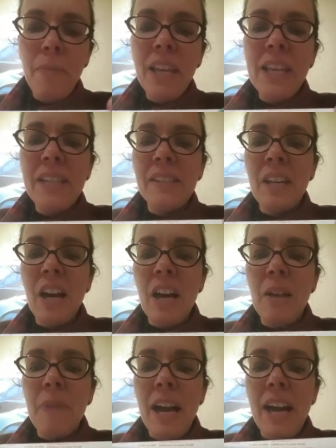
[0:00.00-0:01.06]
Please
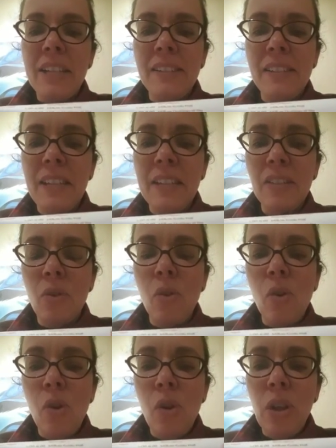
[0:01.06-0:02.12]
come and see us
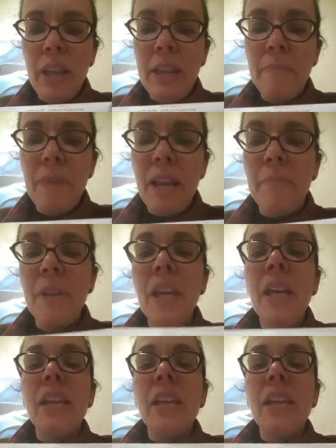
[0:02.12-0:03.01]
all in Millom.